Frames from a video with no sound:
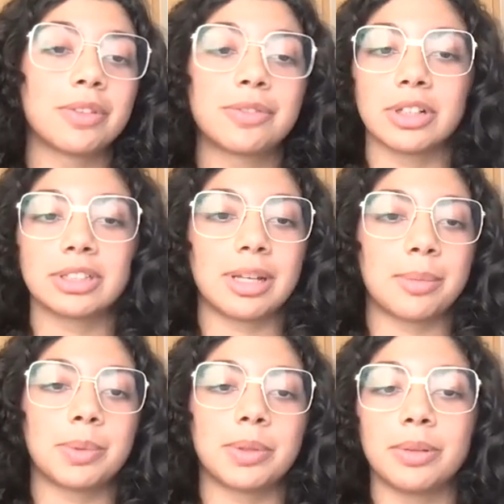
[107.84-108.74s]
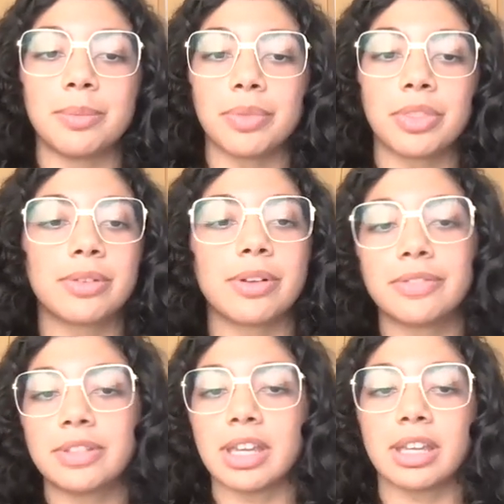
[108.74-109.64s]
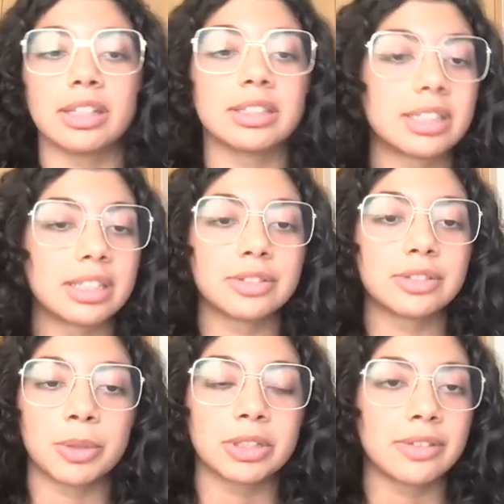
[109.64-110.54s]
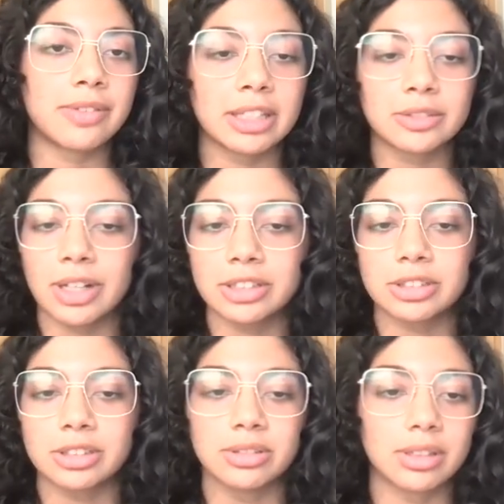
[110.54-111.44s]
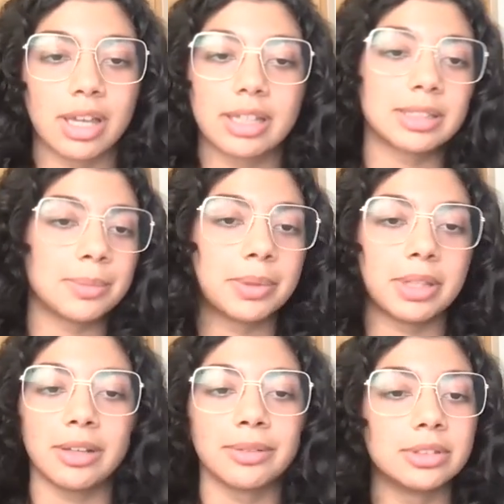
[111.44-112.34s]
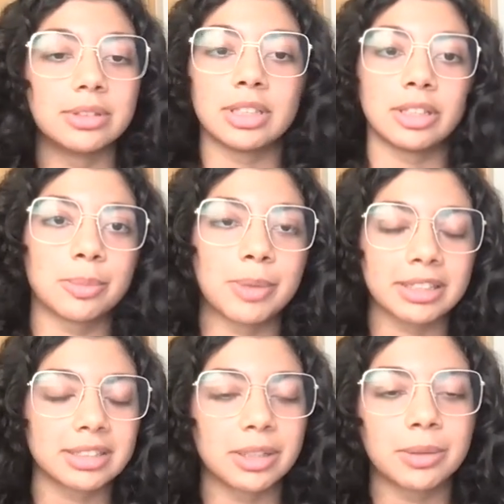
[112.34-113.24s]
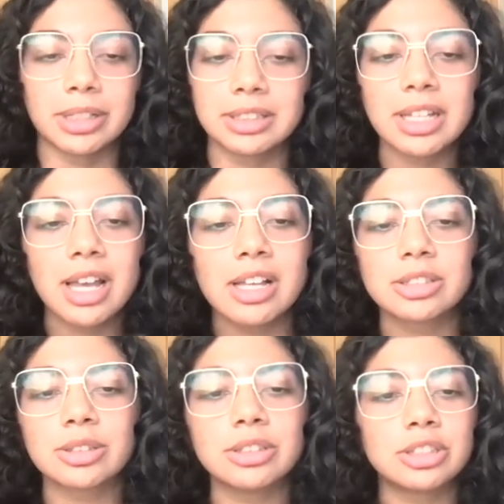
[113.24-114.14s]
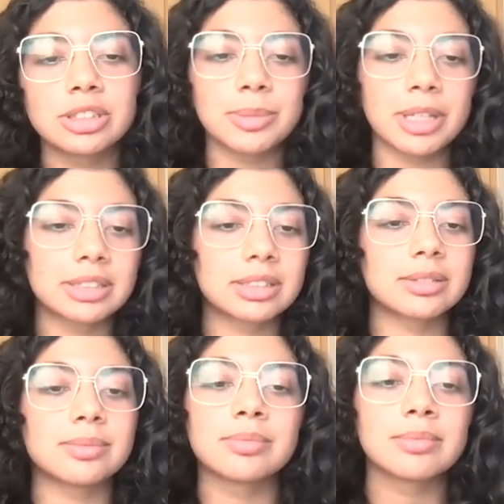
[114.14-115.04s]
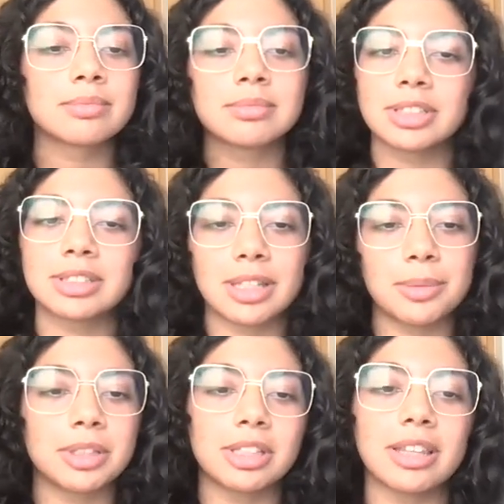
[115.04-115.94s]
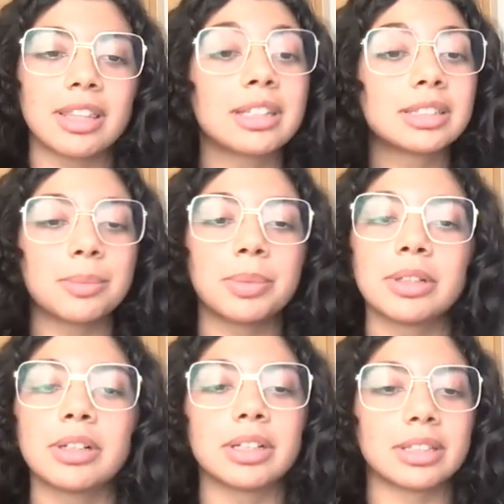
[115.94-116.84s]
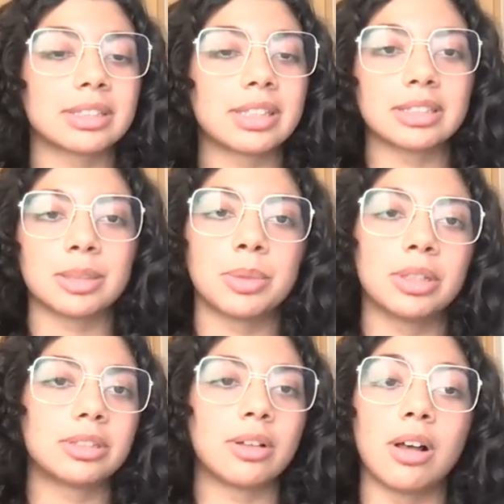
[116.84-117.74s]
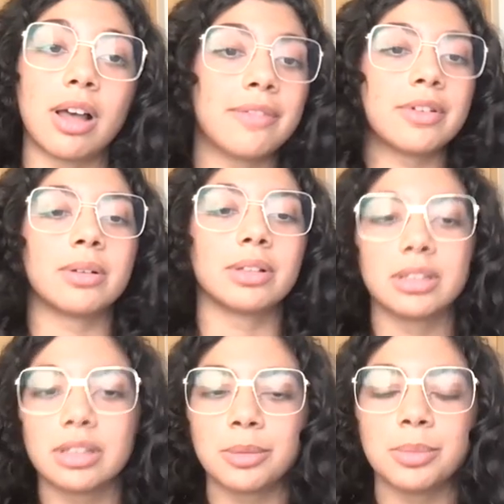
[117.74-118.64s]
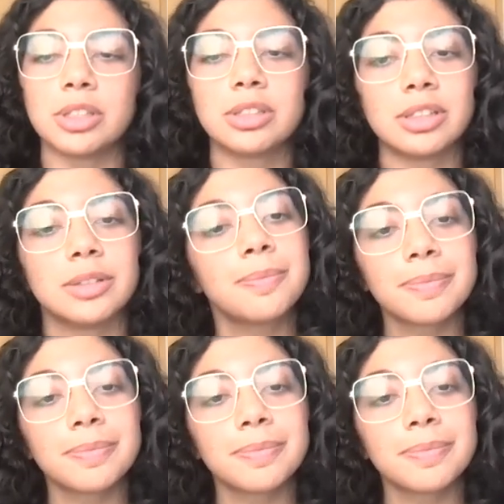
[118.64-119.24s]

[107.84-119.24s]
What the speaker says: For example, thrifting instead of supporting fast fashion, or like simply reducing your plastic waste. So it just makes sustainability, I think, simpler and accessible to everyone in the community.